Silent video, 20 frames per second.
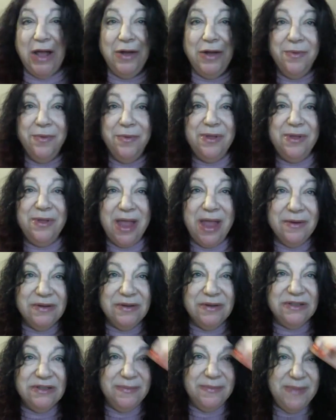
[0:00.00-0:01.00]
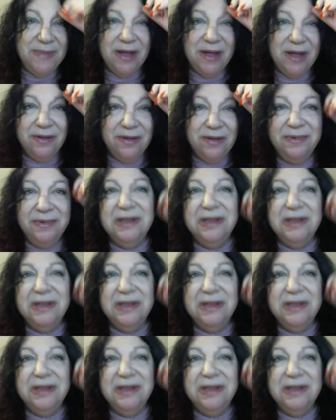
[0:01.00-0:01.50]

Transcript: don't know what that was about.